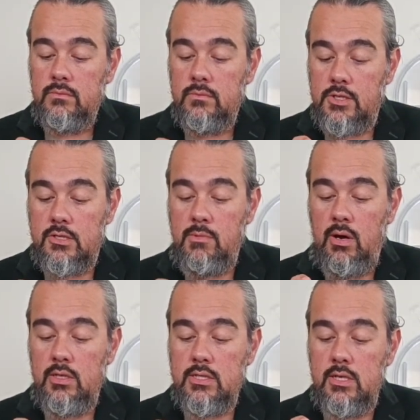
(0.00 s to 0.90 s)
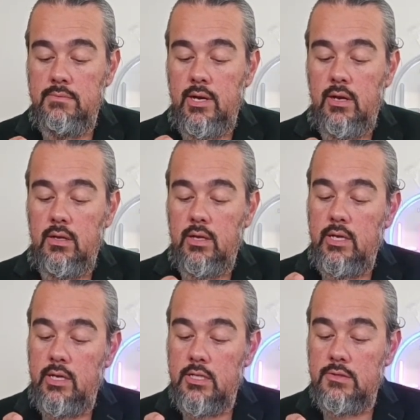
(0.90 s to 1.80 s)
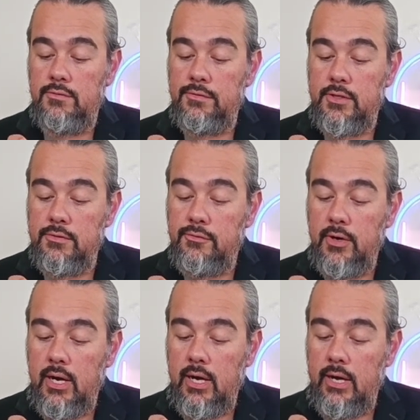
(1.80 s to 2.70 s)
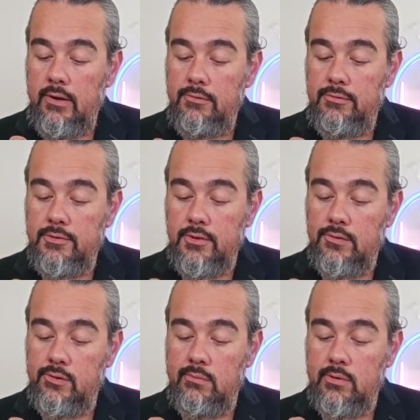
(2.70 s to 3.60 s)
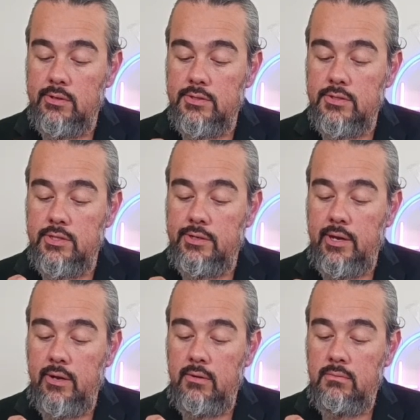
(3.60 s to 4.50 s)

The smallest ml is 55, so that's what I'm going to here now.